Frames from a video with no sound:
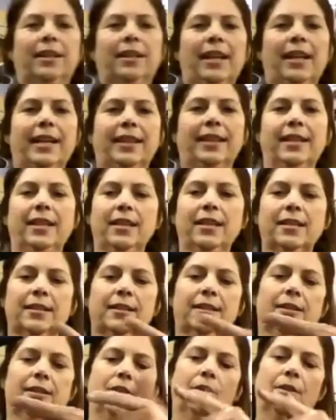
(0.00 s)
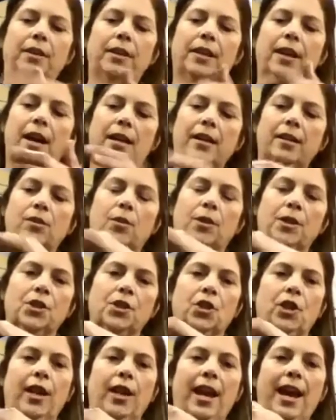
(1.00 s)
like this. You can cut an
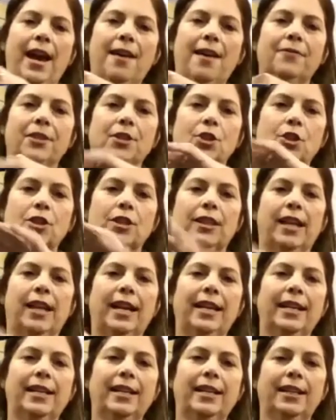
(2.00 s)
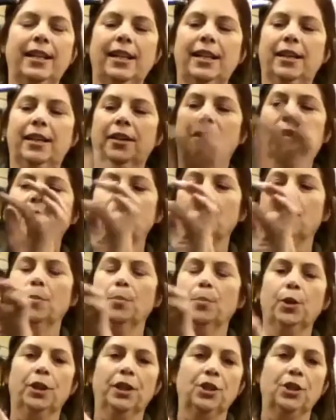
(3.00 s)
orange in half and just lay it in here. You
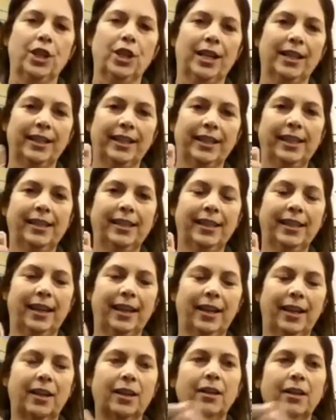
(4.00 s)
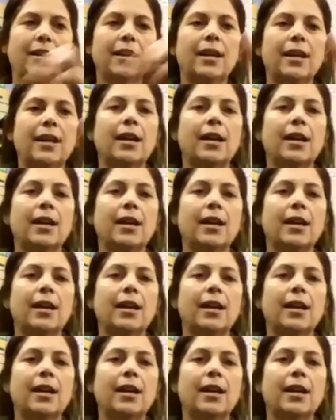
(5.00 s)
can put the jelly in there.